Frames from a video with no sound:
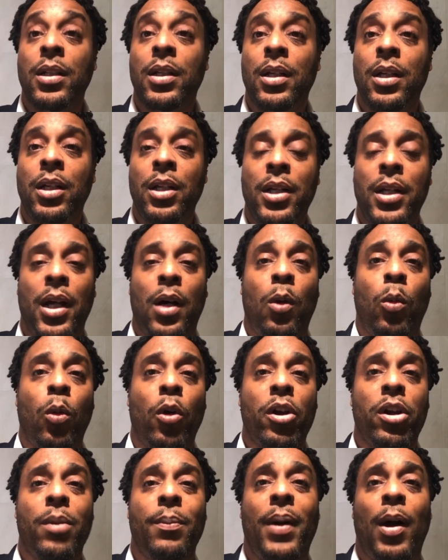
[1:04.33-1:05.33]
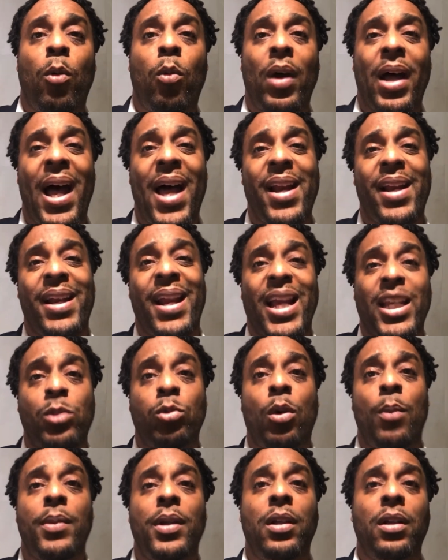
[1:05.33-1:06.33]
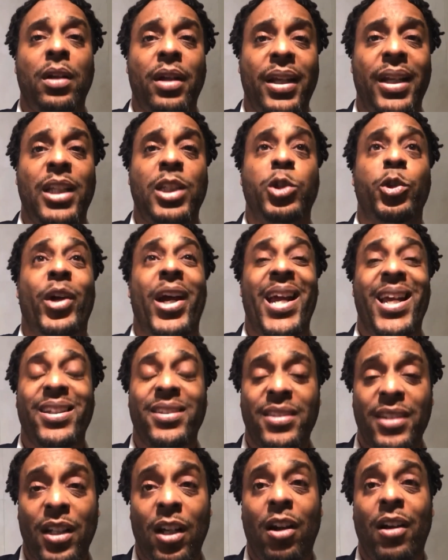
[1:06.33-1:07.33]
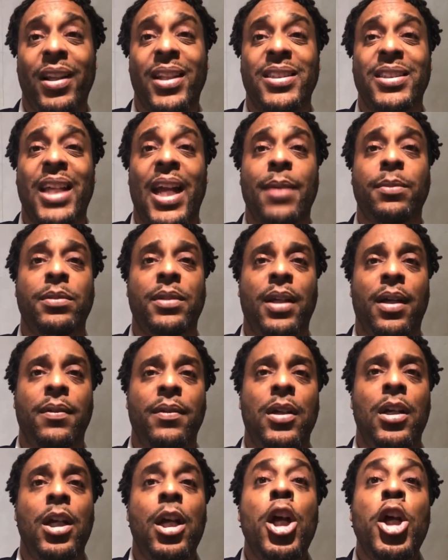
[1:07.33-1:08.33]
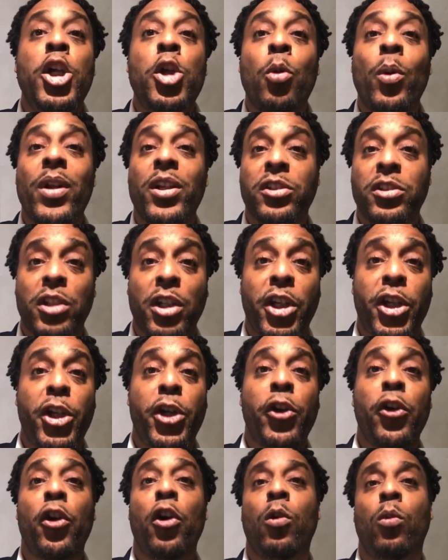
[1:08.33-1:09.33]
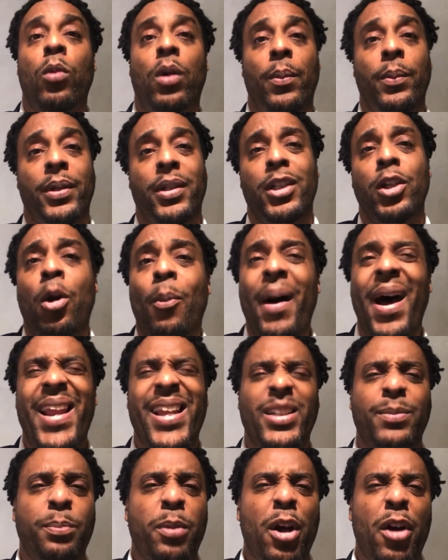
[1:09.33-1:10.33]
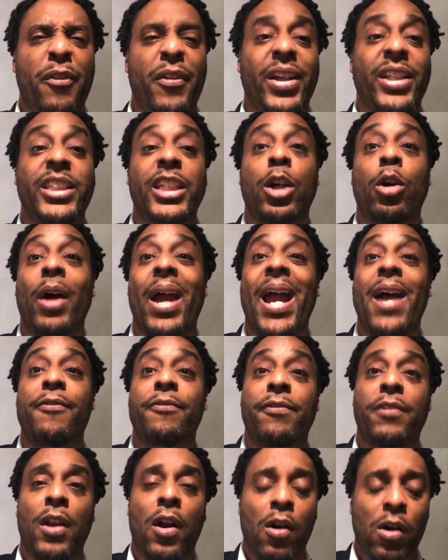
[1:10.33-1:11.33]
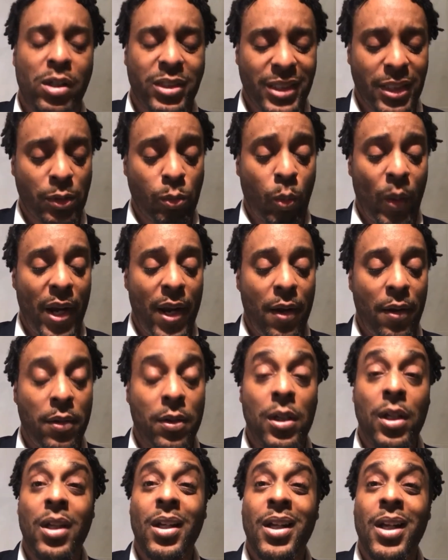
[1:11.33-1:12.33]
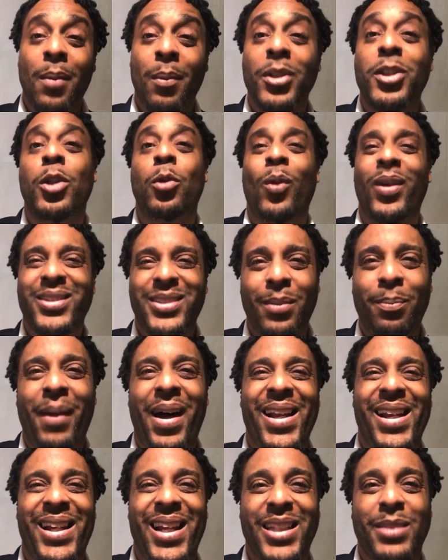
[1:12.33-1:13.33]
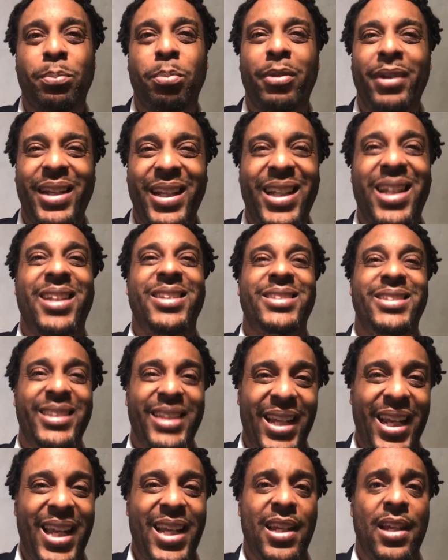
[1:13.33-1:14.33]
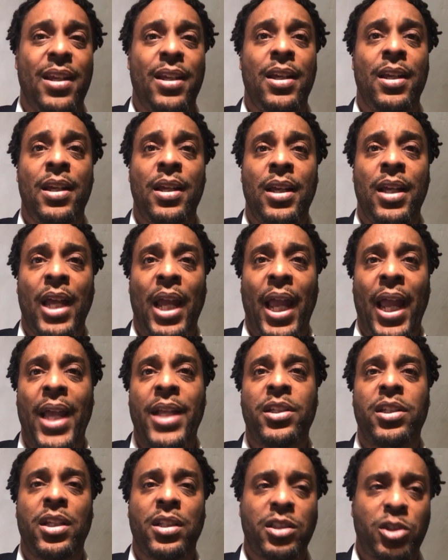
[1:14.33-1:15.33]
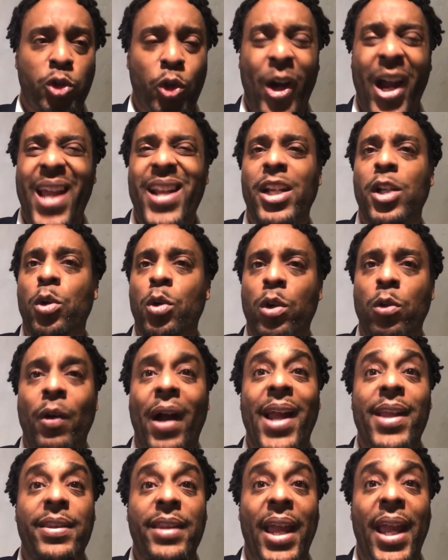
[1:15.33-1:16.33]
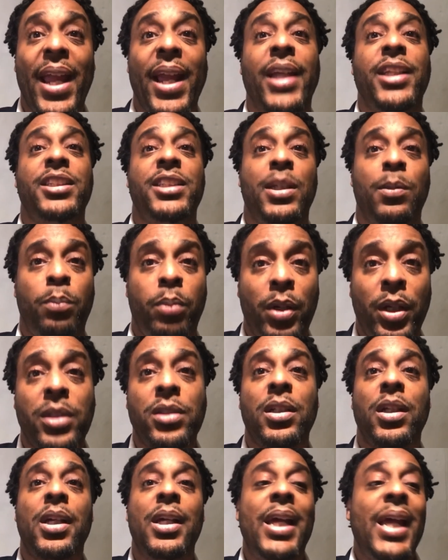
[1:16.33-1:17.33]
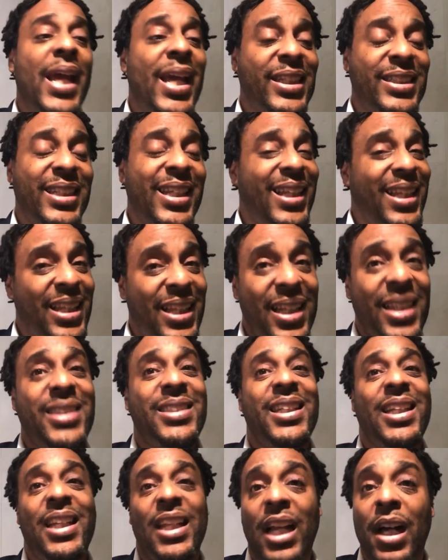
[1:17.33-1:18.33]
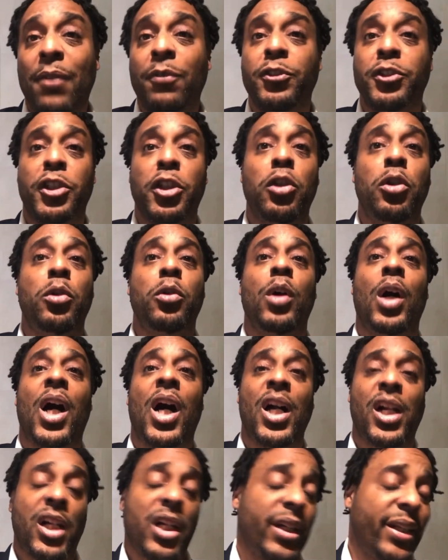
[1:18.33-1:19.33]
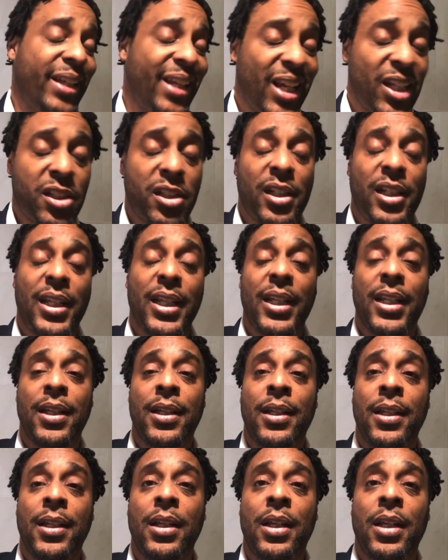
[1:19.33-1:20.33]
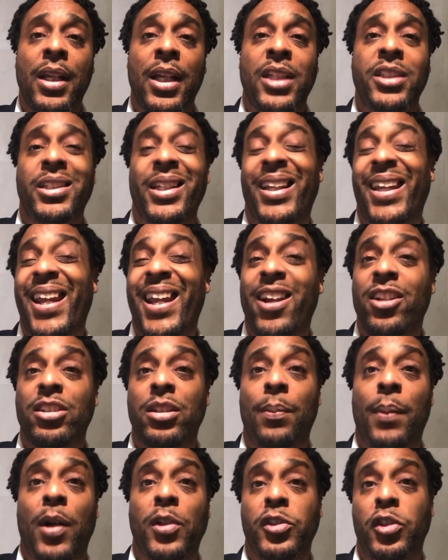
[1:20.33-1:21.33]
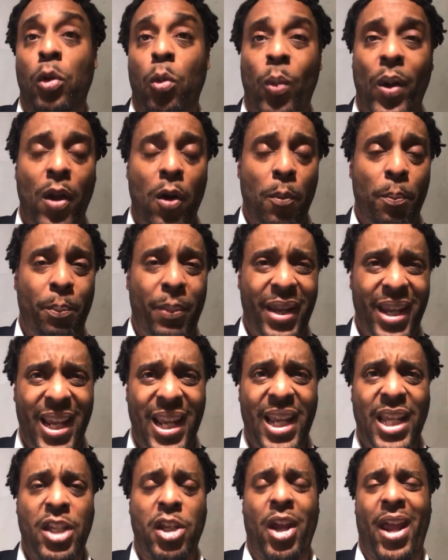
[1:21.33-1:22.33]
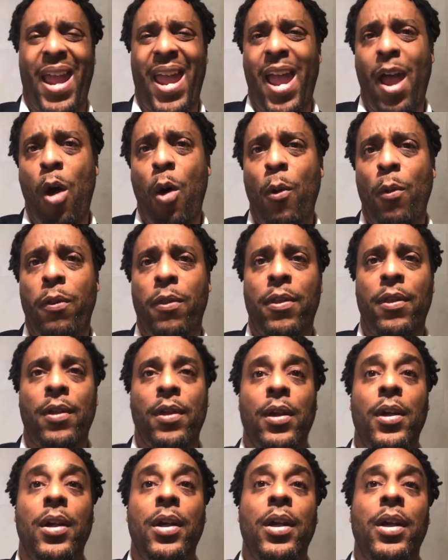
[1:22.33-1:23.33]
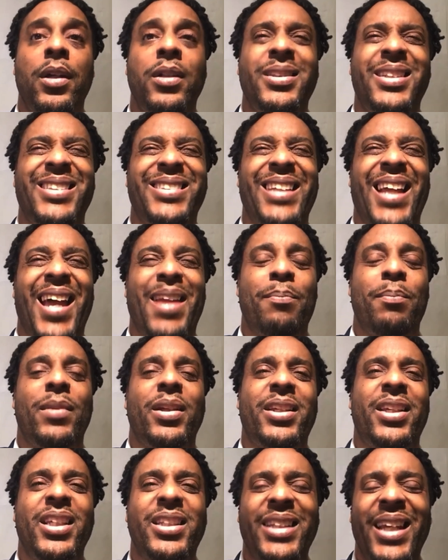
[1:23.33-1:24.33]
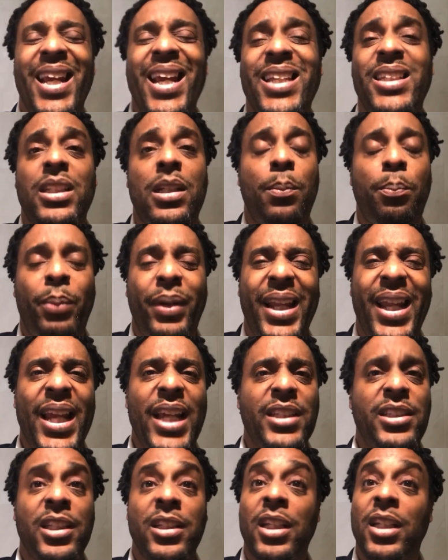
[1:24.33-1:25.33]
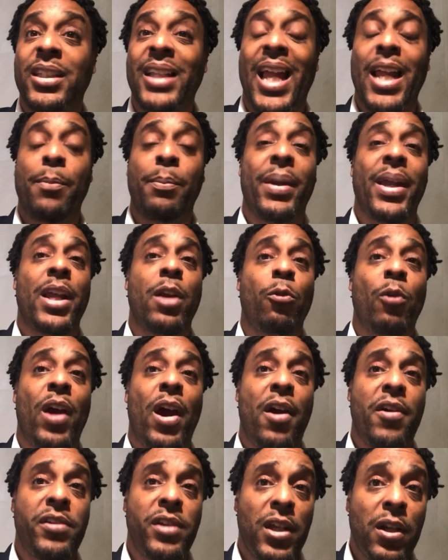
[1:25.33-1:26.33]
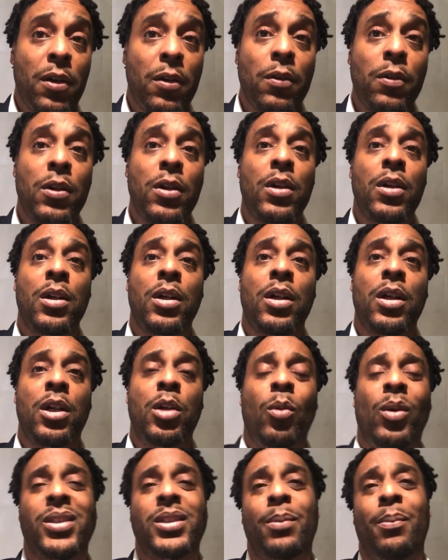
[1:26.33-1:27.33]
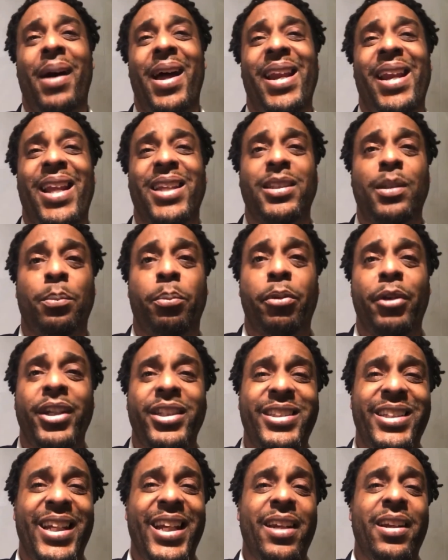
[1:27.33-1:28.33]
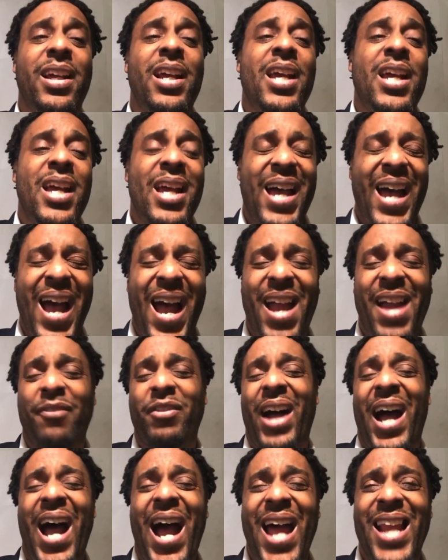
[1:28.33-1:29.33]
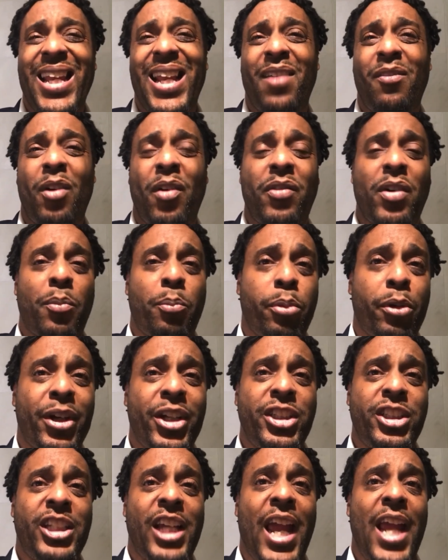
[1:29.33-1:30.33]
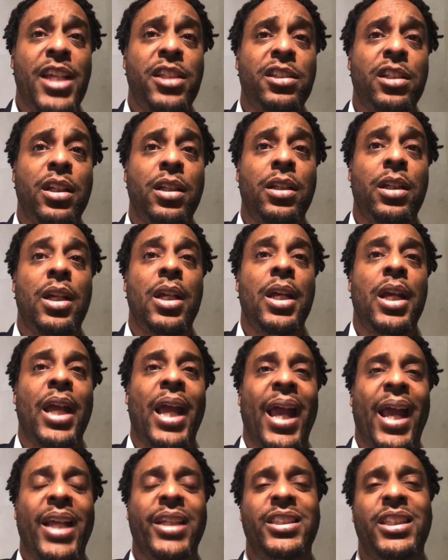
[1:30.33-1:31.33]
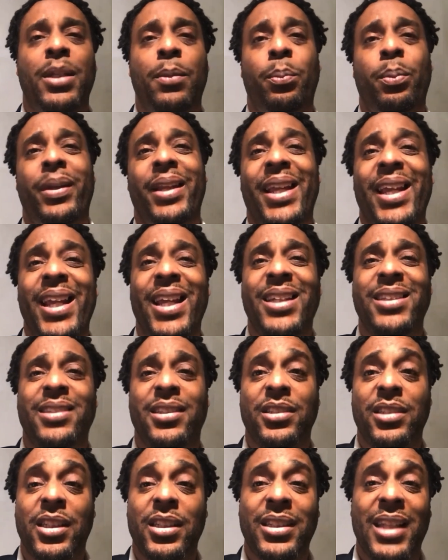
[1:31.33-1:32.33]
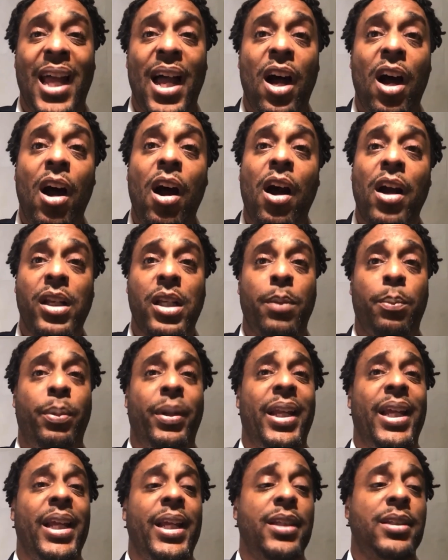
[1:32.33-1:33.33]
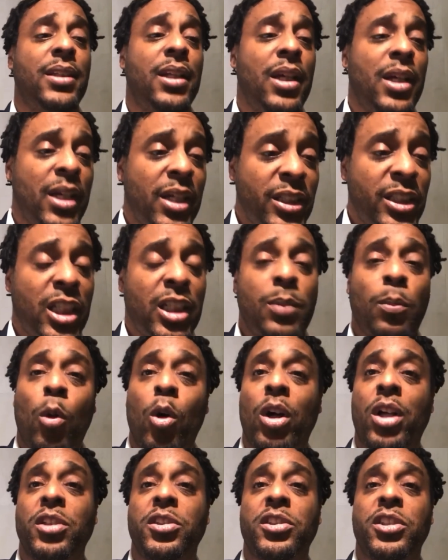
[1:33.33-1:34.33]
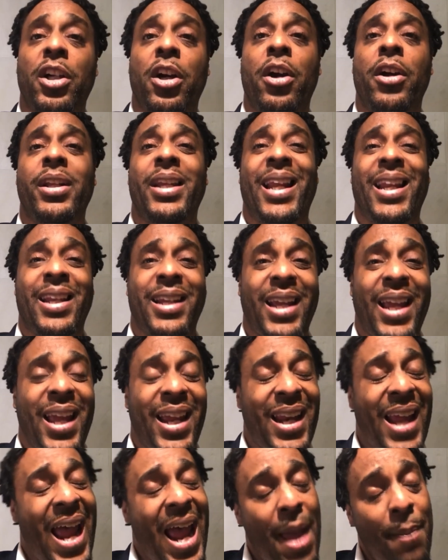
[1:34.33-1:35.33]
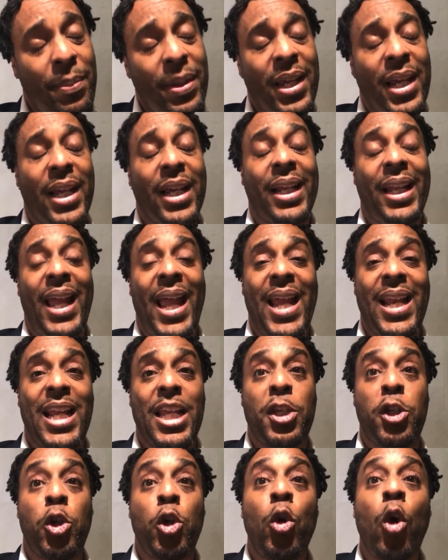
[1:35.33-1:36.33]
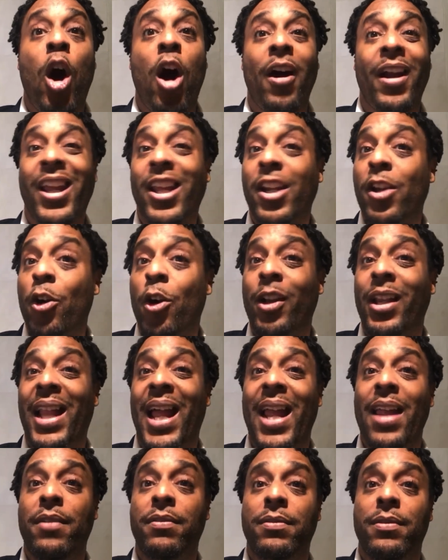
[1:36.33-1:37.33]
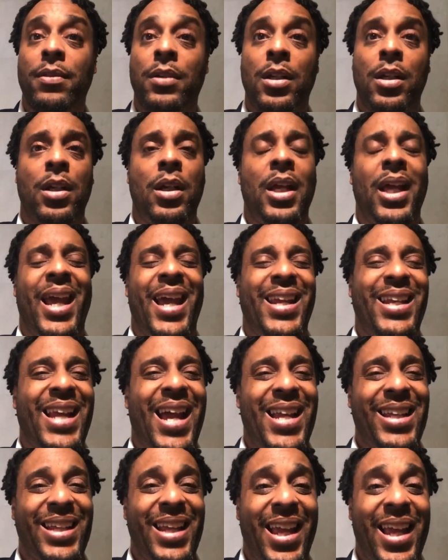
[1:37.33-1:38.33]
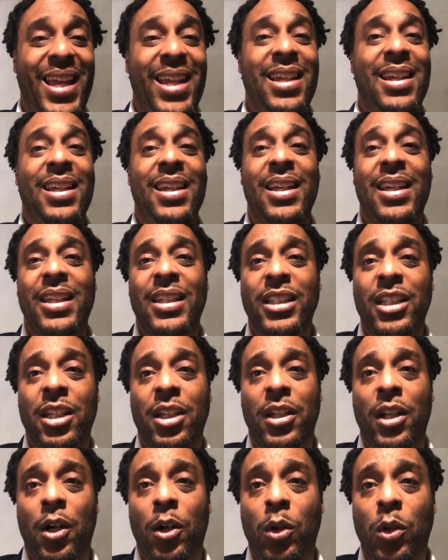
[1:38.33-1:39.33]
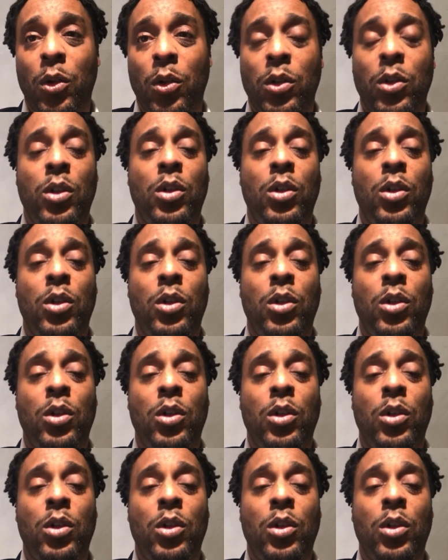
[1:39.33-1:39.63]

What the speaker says: you know, worrying about how the next woman look in the dress and all this type of stuff. You want a secure woman. Nobody's perfect. She's going to have flaws as well. But you want somebody that's pretty content and just trying to do the right thing. And she loves you unconditionally. She cares about your well-being, your health. She's easy to please. She's just like being around you. You want somebody that's have a high level of appreciation, and she pleased, and she's not hard to please. She's more concerned and happy and glad that you are in her life, and not that, you know,